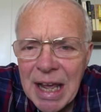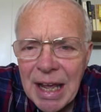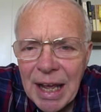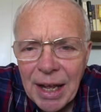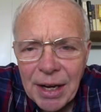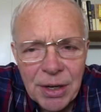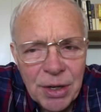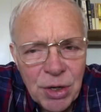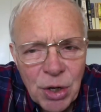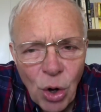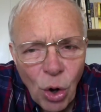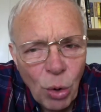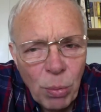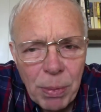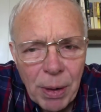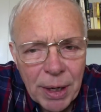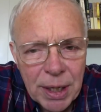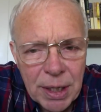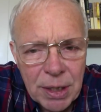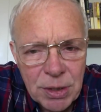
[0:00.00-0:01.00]
and
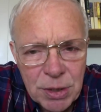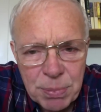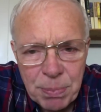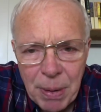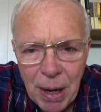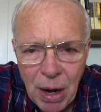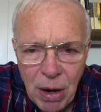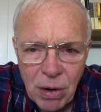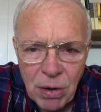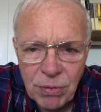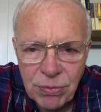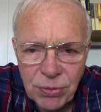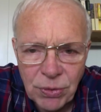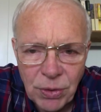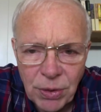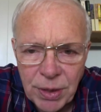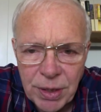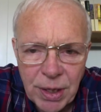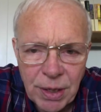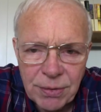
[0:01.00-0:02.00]
nobody is
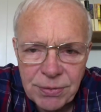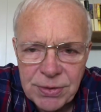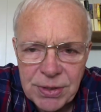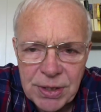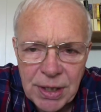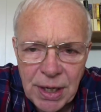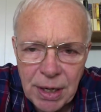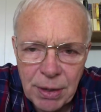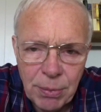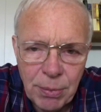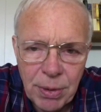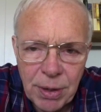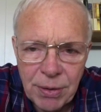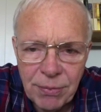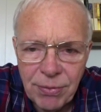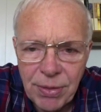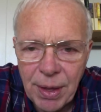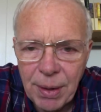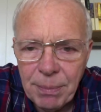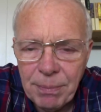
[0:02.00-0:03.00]
powerful enough to get rid
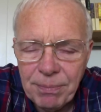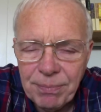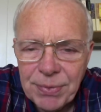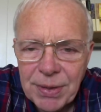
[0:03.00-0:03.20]
of them.